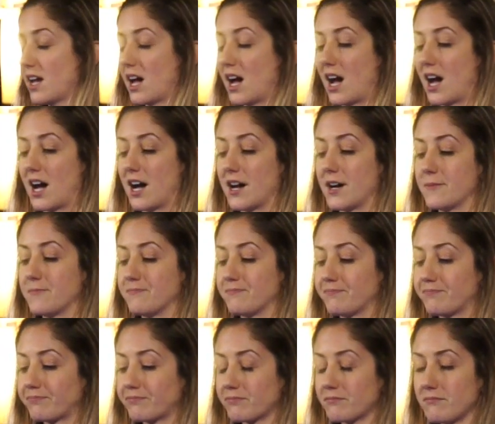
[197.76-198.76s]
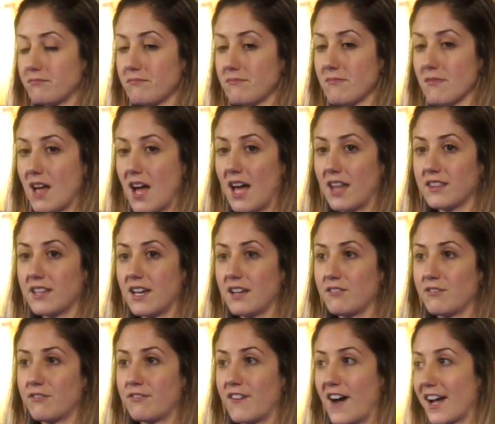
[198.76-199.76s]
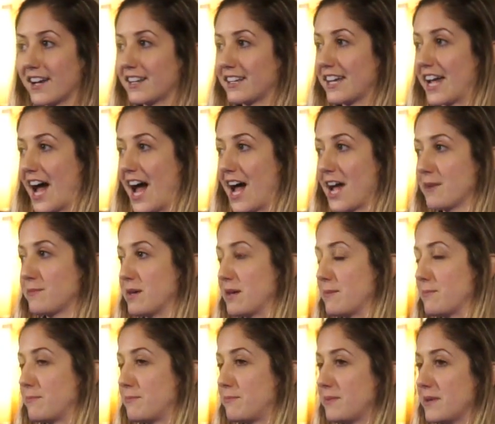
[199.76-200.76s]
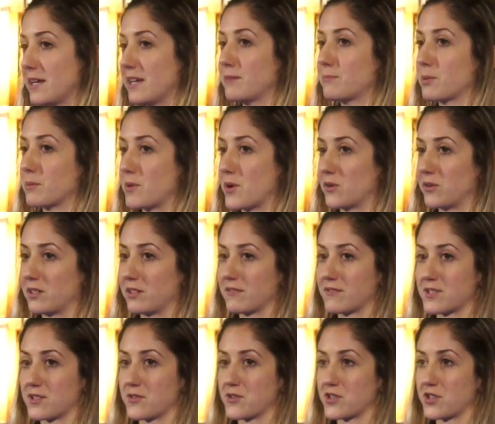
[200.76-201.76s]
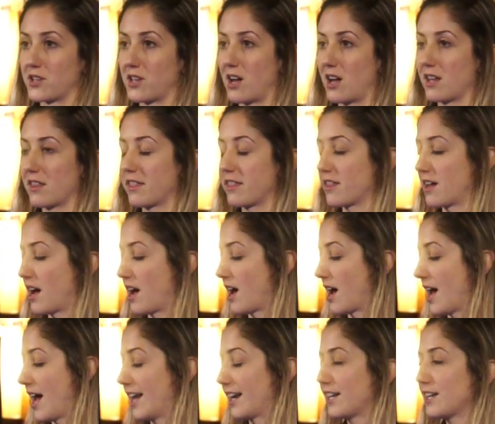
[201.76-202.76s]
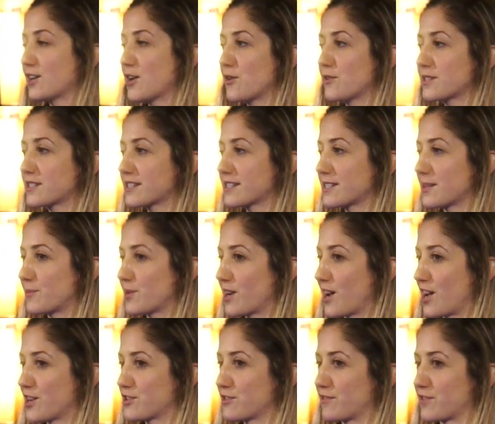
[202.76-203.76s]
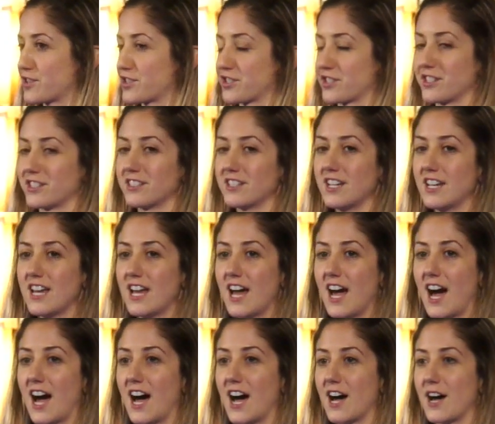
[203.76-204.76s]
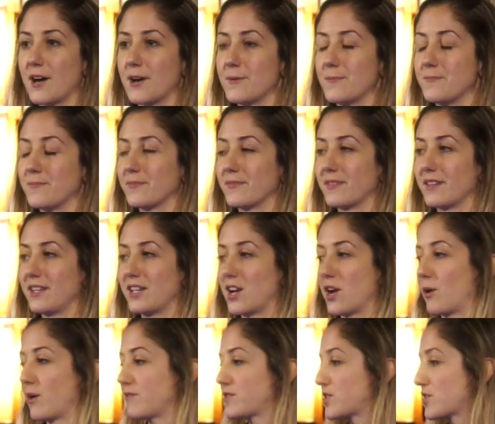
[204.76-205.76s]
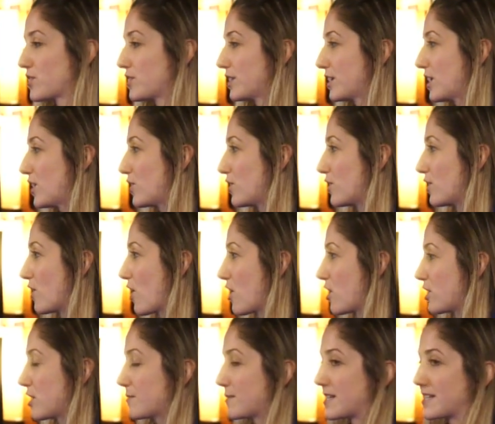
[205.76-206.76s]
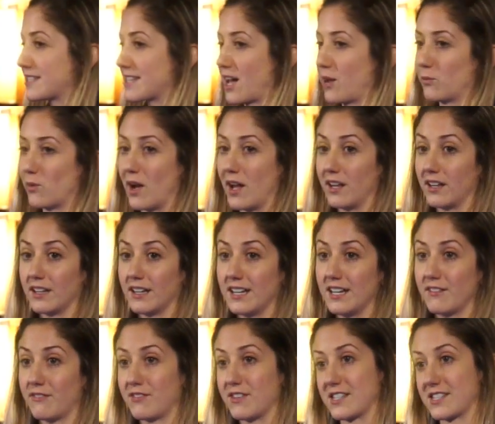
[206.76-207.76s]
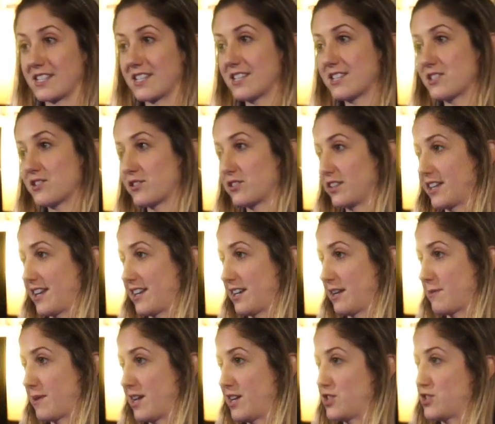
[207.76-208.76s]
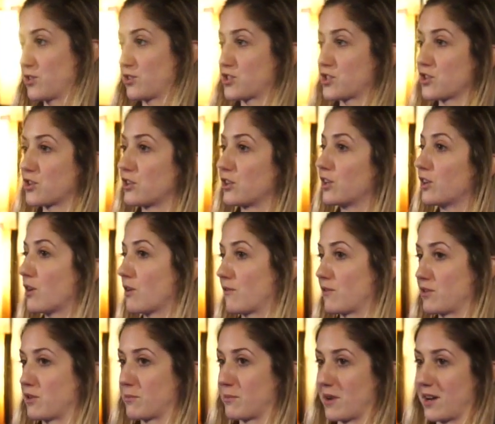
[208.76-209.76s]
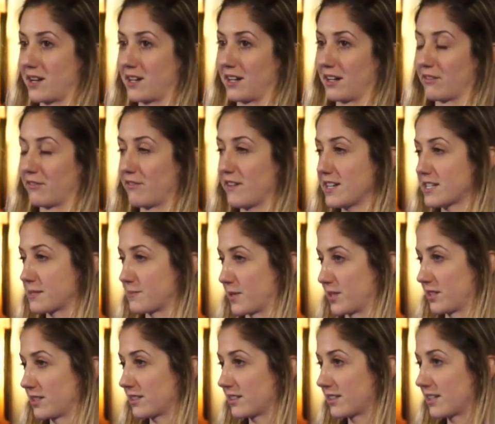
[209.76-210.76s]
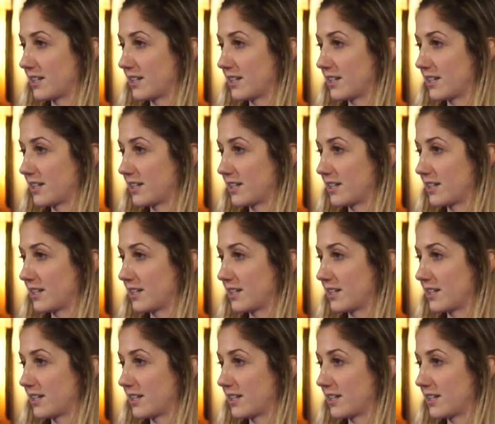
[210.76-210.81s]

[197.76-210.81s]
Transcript: Um, and then finally, I'm a big proponent of social auth. Uh, and I know this is somewhat controversial. Um, you know, I've certainly heard arguments that, well, if this is your landing page, you're turning over your branding to Facebook.